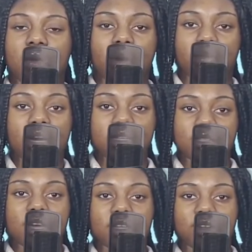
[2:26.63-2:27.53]
our
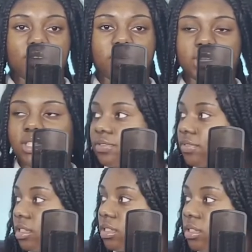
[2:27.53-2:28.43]
mindsets are a bit
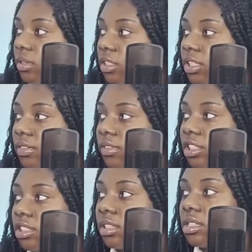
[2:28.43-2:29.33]
different to older
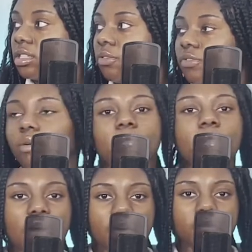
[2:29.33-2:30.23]
generations. From
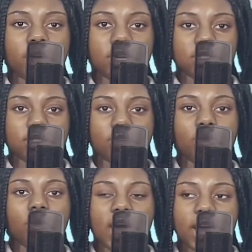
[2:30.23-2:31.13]
my mindset,
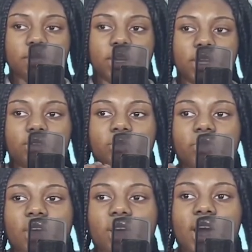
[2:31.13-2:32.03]
from what I believe,
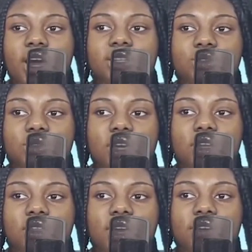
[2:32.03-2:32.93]
I do
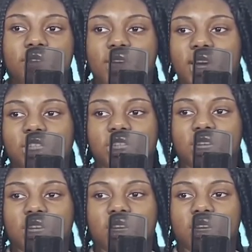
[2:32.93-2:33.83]
think that if you
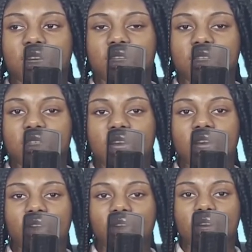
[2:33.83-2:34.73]
actually
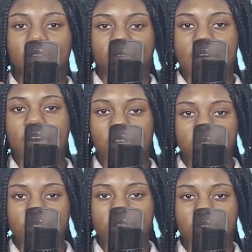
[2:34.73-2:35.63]
take a look at the
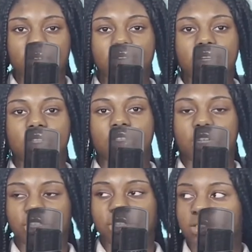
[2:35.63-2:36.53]
values of the
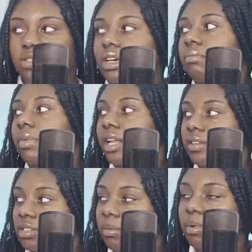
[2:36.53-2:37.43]
traditions and
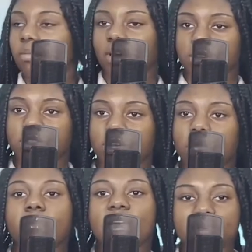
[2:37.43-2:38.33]
beliefs that have been passed
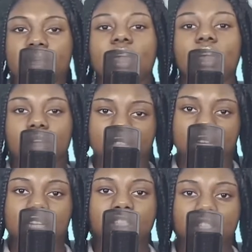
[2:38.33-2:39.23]
down, maybe it could
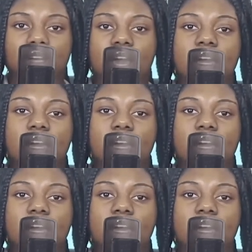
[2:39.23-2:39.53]
change you